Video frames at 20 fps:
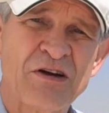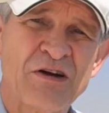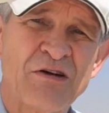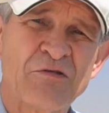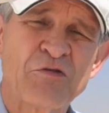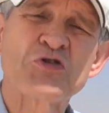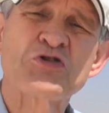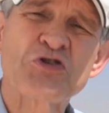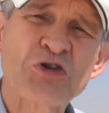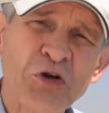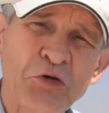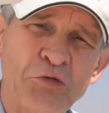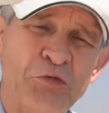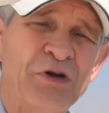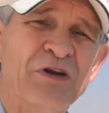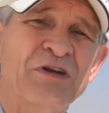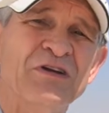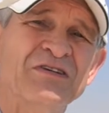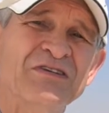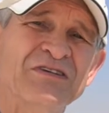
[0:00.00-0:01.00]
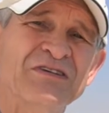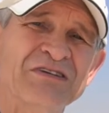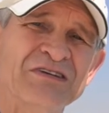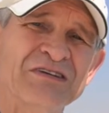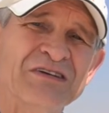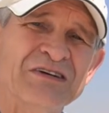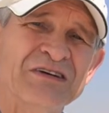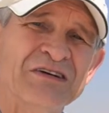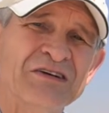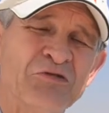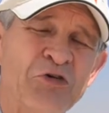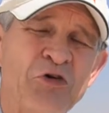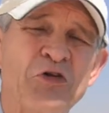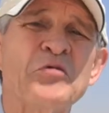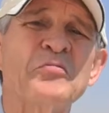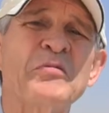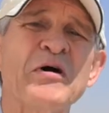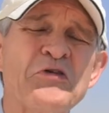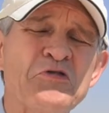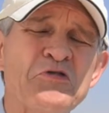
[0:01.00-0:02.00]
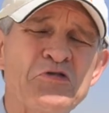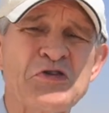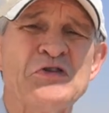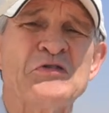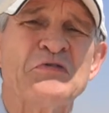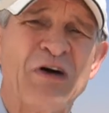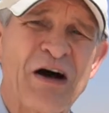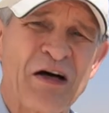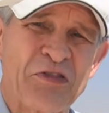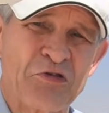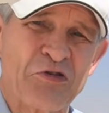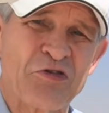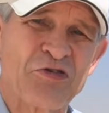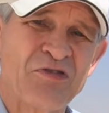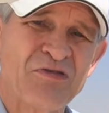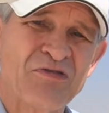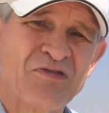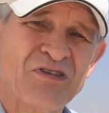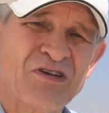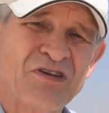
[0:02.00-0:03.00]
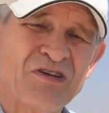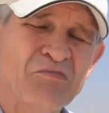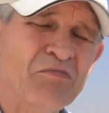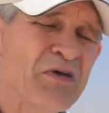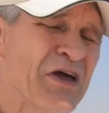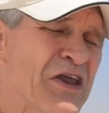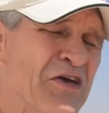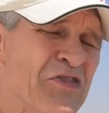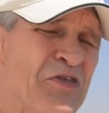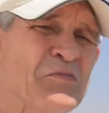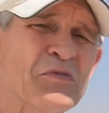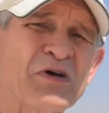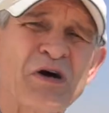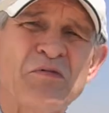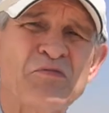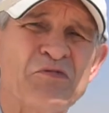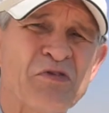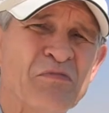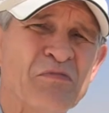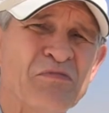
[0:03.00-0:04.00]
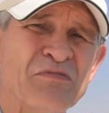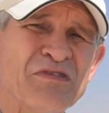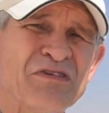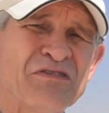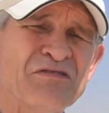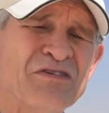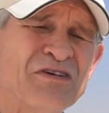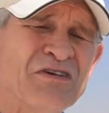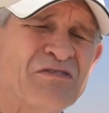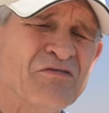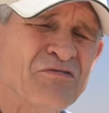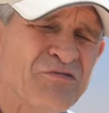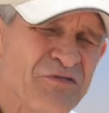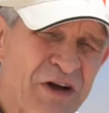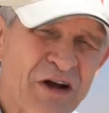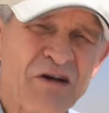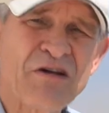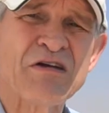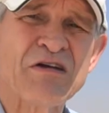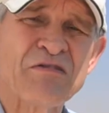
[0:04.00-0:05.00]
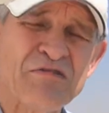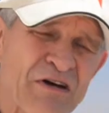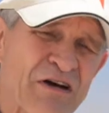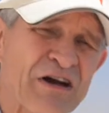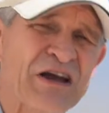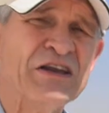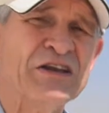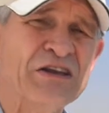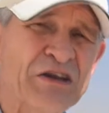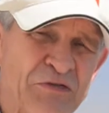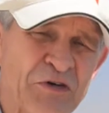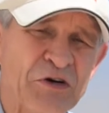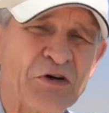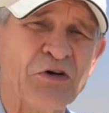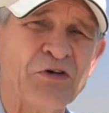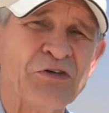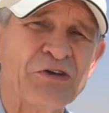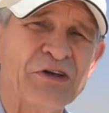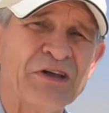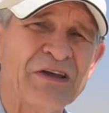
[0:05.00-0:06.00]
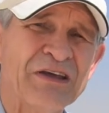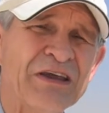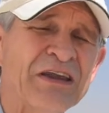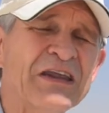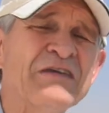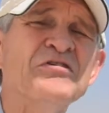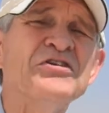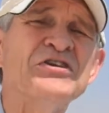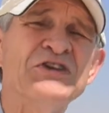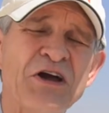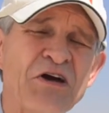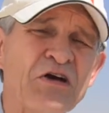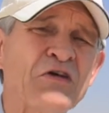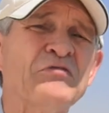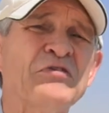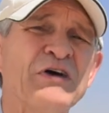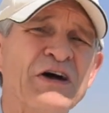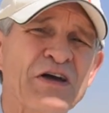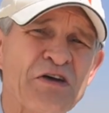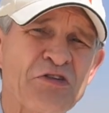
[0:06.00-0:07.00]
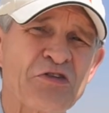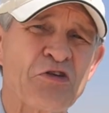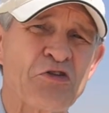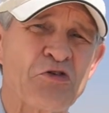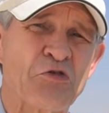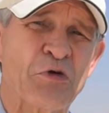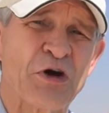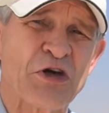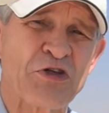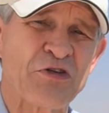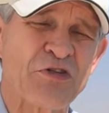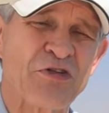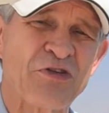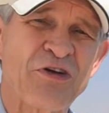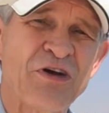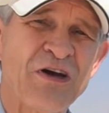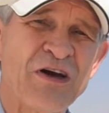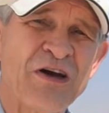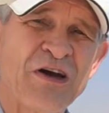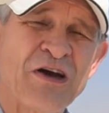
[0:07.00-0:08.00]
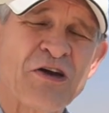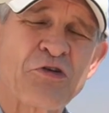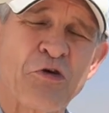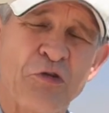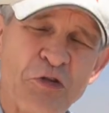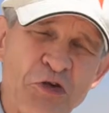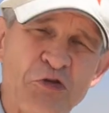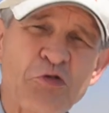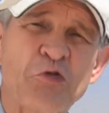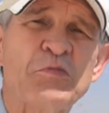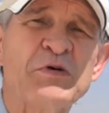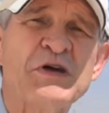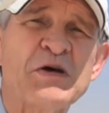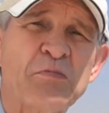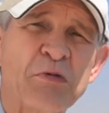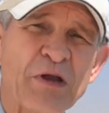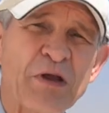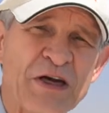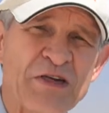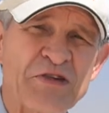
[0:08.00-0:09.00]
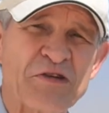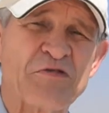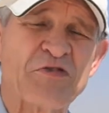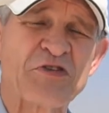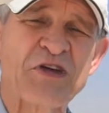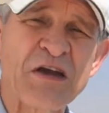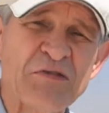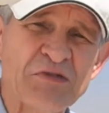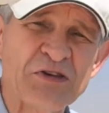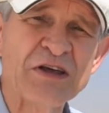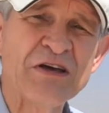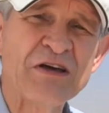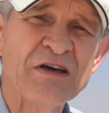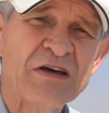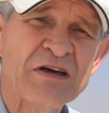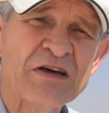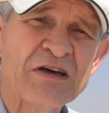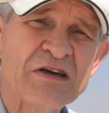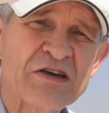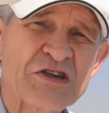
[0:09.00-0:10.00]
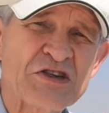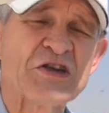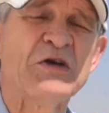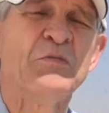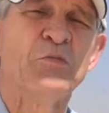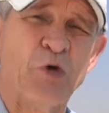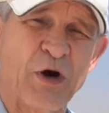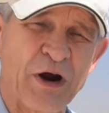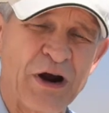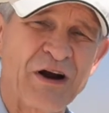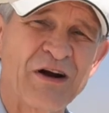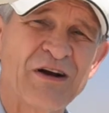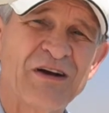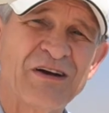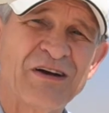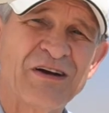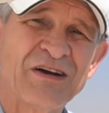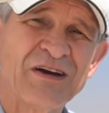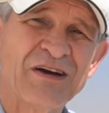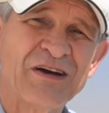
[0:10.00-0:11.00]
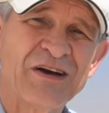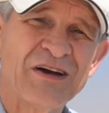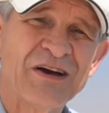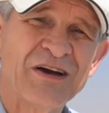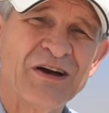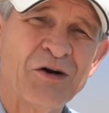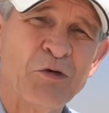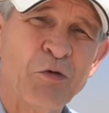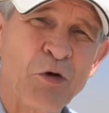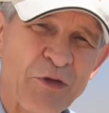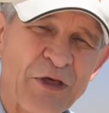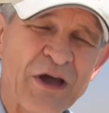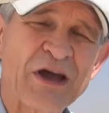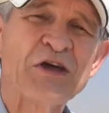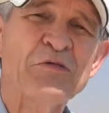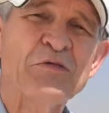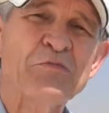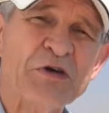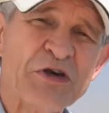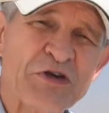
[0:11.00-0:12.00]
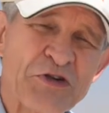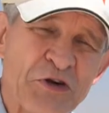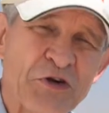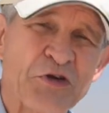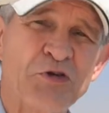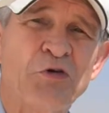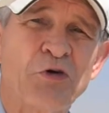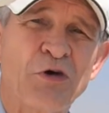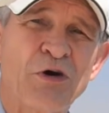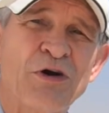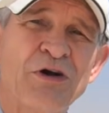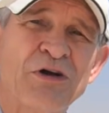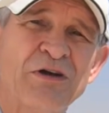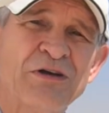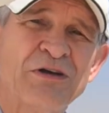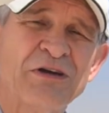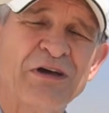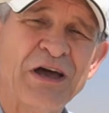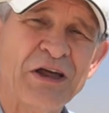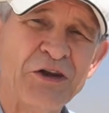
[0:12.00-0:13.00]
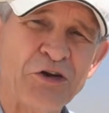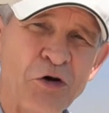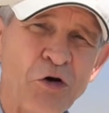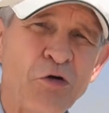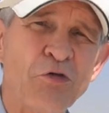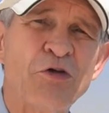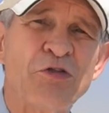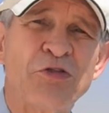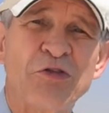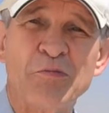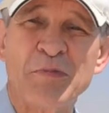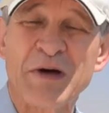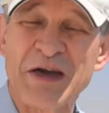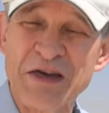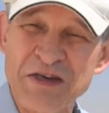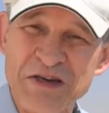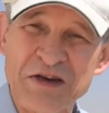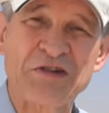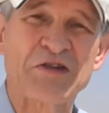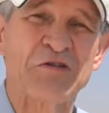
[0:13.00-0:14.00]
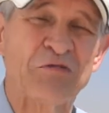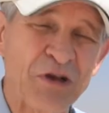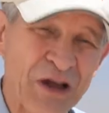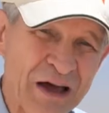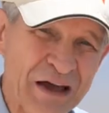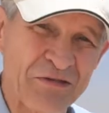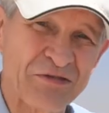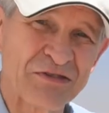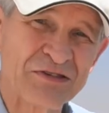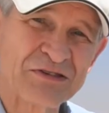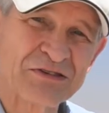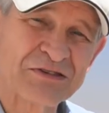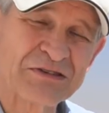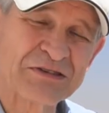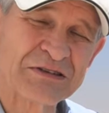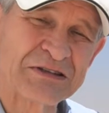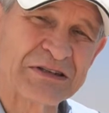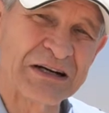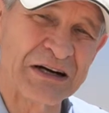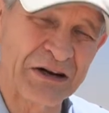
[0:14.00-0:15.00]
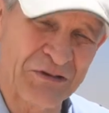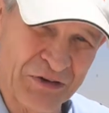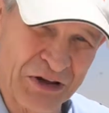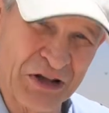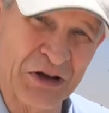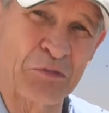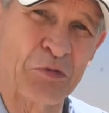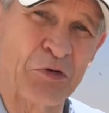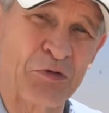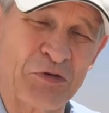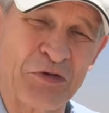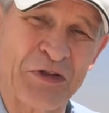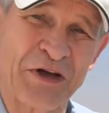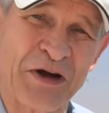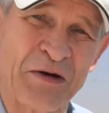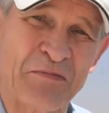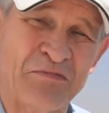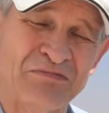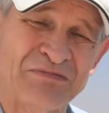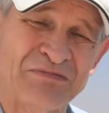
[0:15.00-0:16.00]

for children, for their mothers and fathers. Many of them come from very, very difficult and even terrifying situations. So this will be a place of safety somewhere where they can be secure and know that the basics of life are available for them.